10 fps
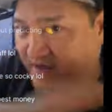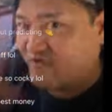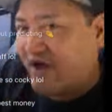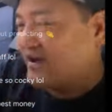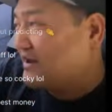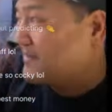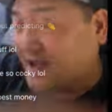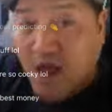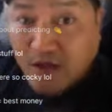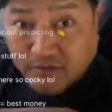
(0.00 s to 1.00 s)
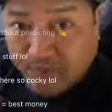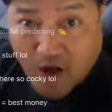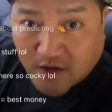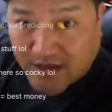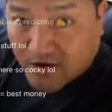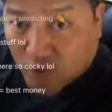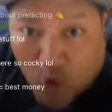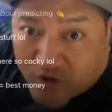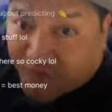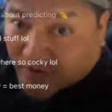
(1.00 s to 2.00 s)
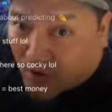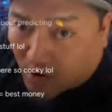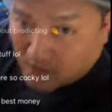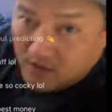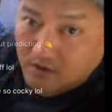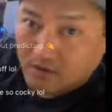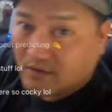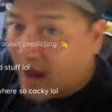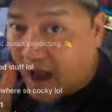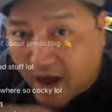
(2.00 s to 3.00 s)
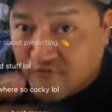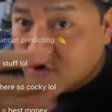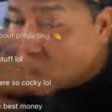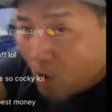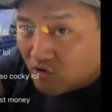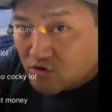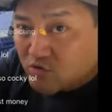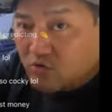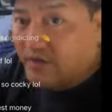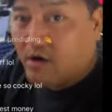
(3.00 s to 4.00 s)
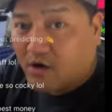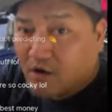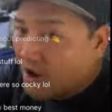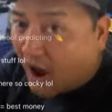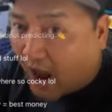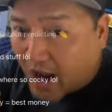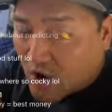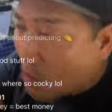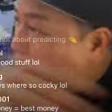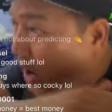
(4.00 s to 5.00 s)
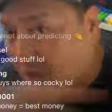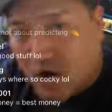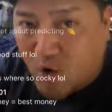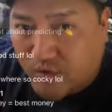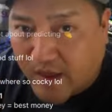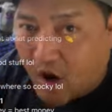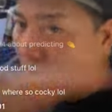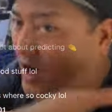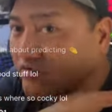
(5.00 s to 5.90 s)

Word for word: I never ran any big. To be honest, I don't know who the fuck they are. I have no clue who they are. I don't want to know who they are.